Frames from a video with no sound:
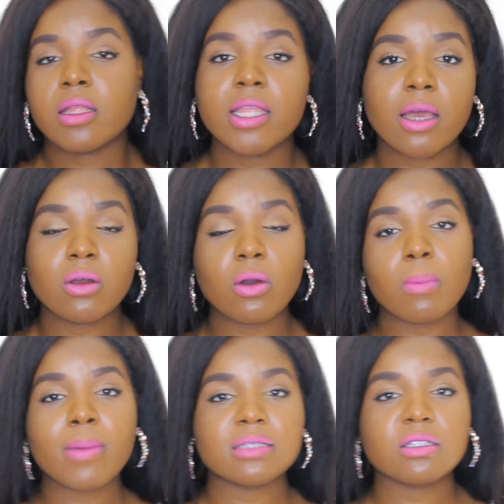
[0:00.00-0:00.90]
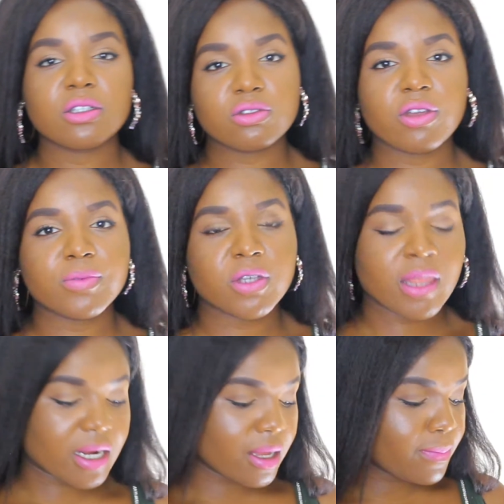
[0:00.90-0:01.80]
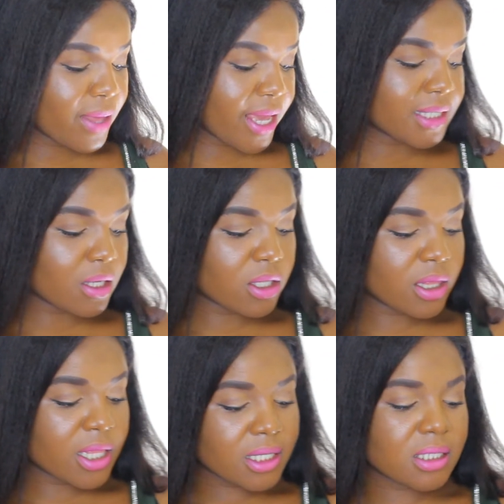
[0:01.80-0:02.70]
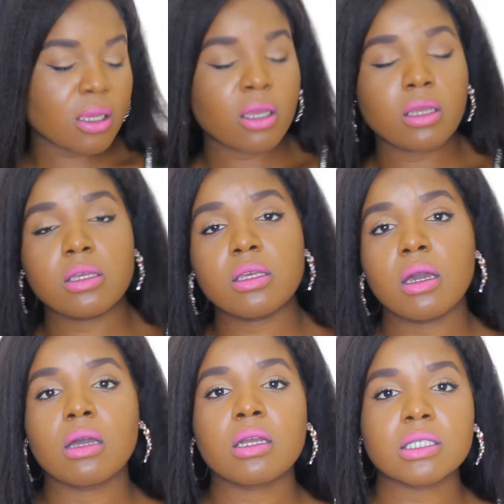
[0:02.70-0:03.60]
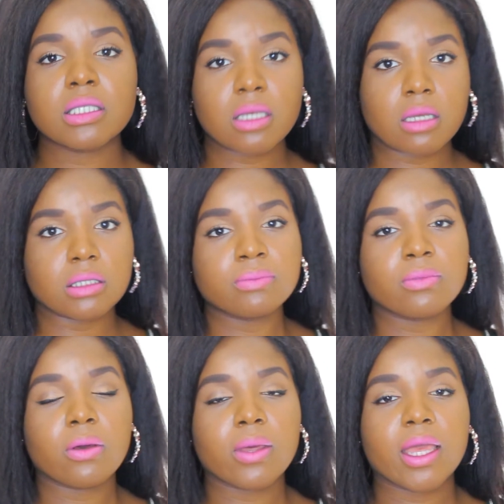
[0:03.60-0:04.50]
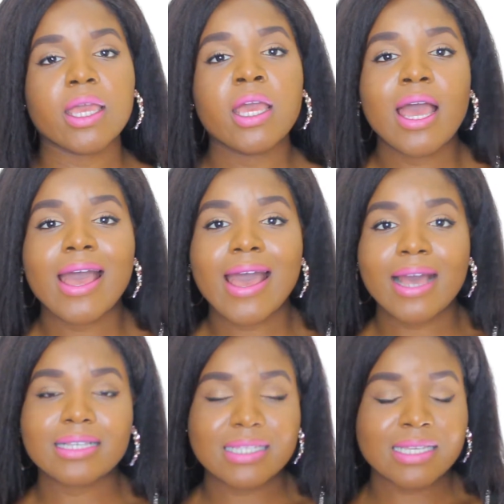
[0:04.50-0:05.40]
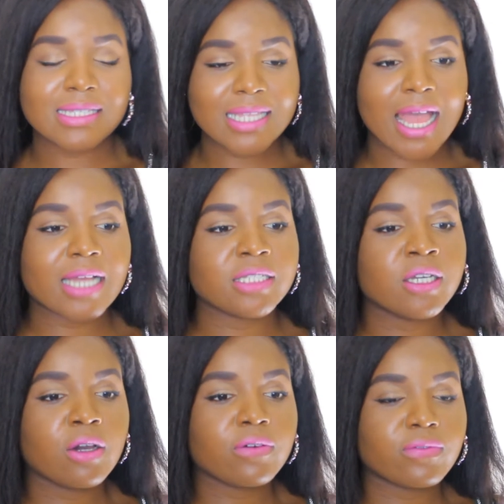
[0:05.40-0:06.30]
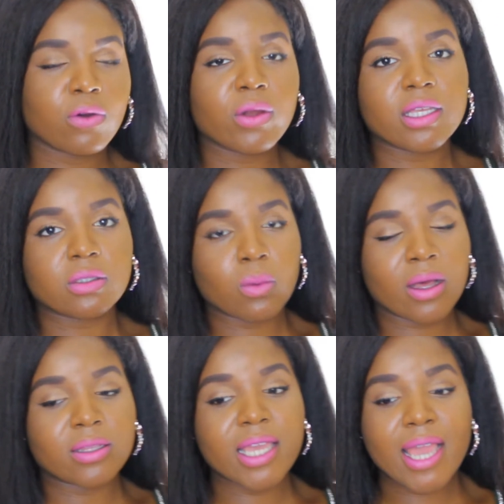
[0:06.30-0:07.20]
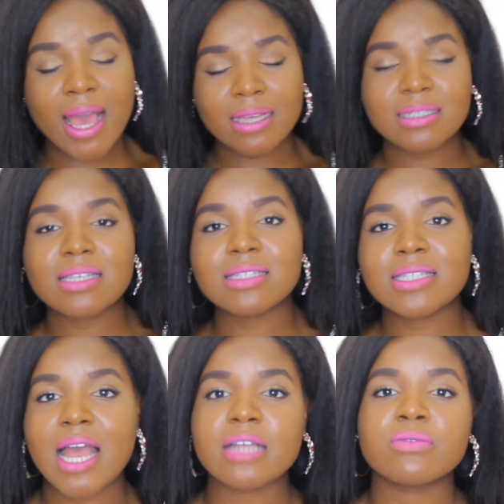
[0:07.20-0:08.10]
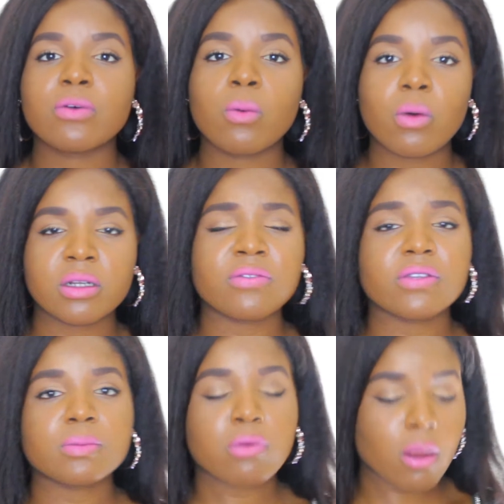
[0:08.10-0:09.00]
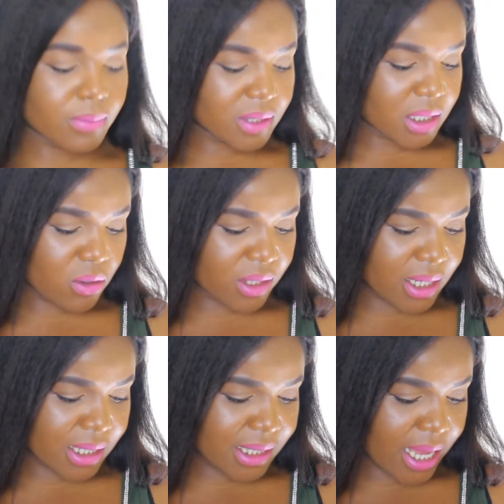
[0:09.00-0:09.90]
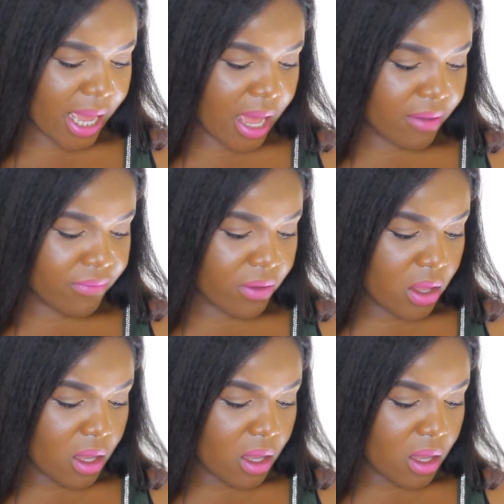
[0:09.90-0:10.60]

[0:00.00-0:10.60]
Now, going back to the scripture that I picked, this younger son, okay, asked his dad for his wealth. He asked his dad for one of his property, or did it say half?